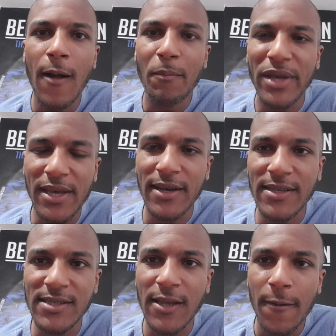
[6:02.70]

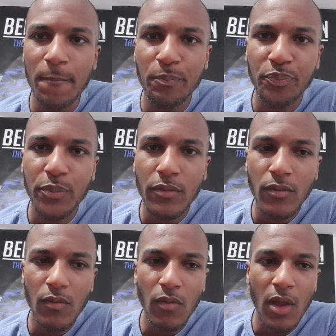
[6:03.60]
because
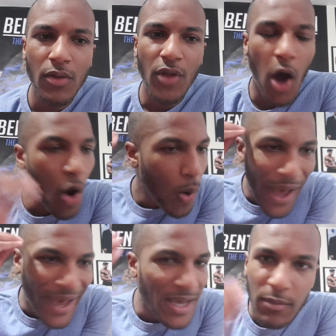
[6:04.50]
the whole
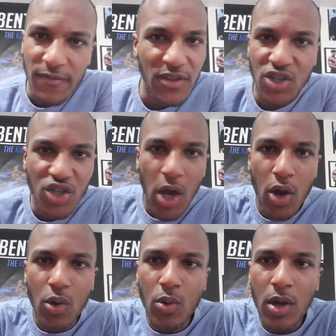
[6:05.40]
aim of the
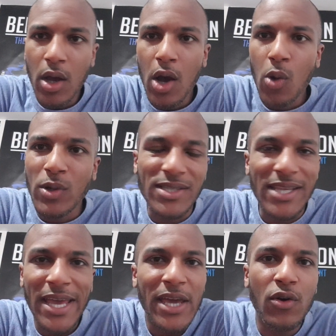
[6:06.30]
show was to
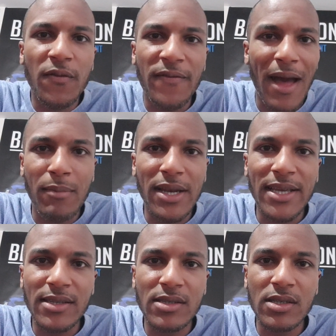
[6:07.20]
heal
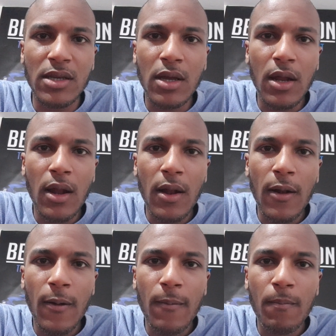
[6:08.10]
families.
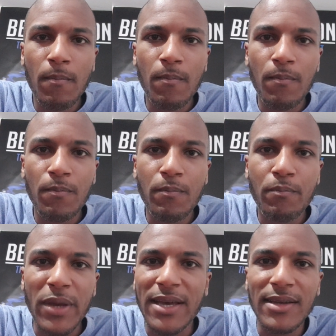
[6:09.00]

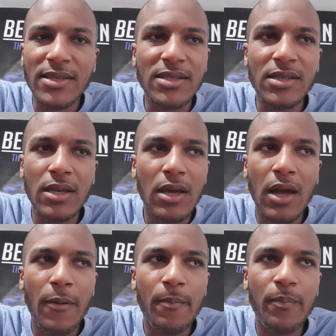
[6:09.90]
Because
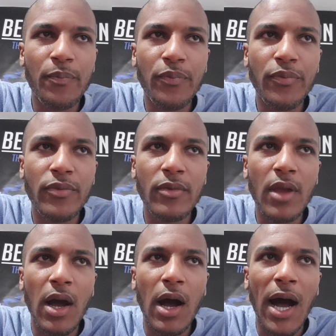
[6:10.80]

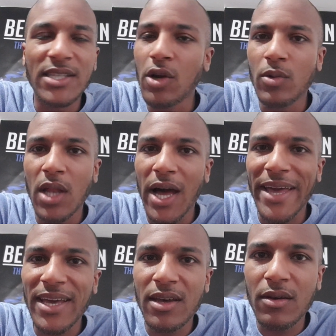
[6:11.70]
I don't
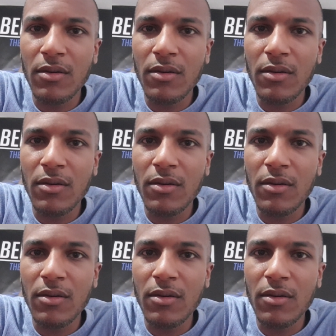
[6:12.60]
like